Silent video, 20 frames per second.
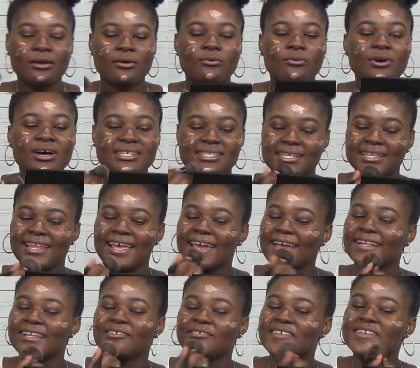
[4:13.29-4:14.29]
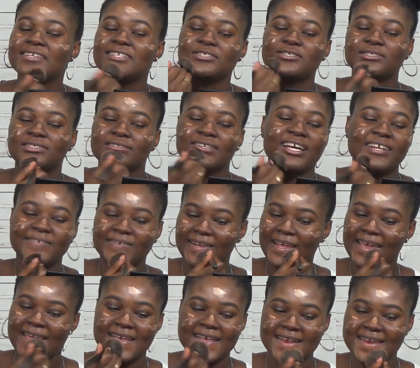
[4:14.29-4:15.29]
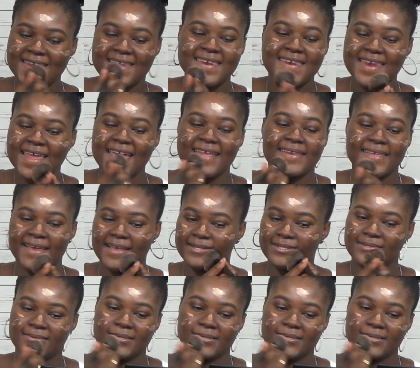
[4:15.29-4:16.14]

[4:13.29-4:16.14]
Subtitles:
was it like living in Trinidad for like 9 years?